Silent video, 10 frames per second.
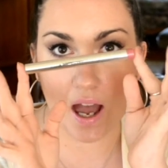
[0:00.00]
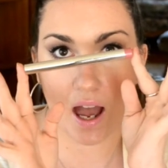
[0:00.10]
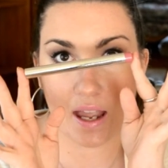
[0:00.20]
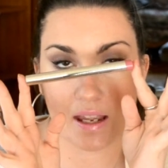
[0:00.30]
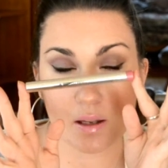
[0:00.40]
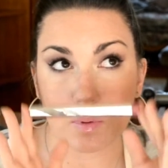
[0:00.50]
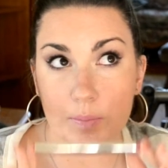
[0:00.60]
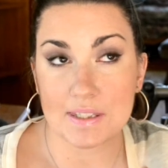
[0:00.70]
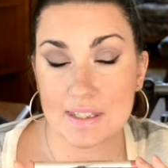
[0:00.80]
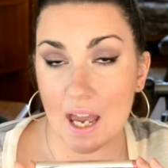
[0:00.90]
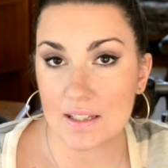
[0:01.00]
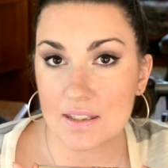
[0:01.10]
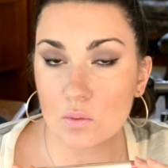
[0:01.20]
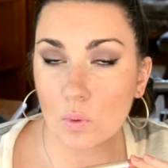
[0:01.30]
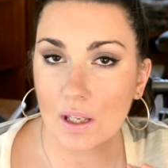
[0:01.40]
I am
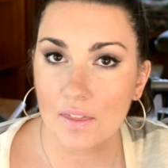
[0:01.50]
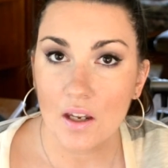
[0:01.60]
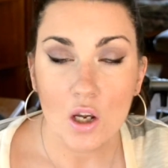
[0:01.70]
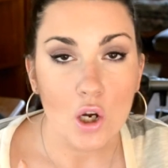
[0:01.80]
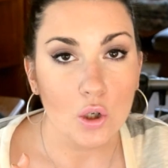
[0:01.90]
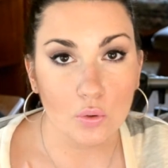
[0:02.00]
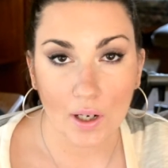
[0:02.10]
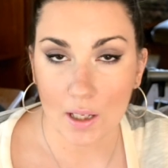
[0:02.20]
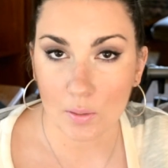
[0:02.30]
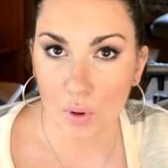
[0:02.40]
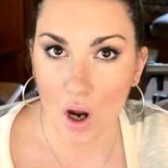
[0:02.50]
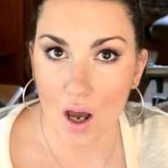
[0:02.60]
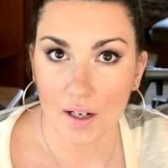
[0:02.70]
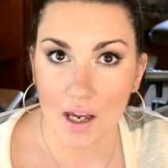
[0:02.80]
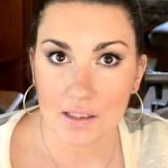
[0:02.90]
obsessed with crayon
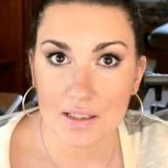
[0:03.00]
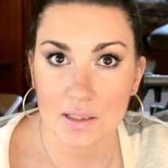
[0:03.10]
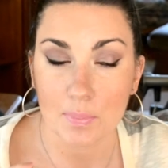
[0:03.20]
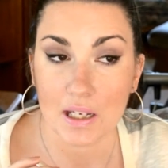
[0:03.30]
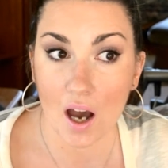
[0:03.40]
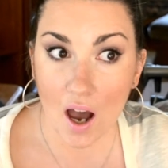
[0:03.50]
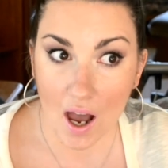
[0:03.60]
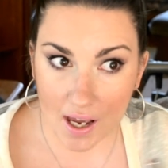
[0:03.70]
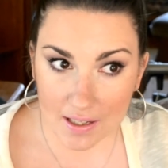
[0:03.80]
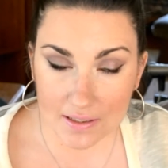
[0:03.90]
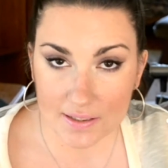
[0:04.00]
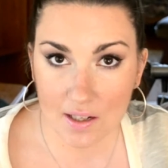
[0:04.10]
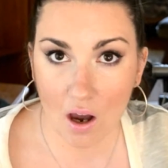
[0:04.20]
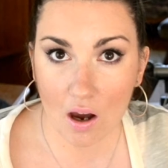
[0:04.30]
products because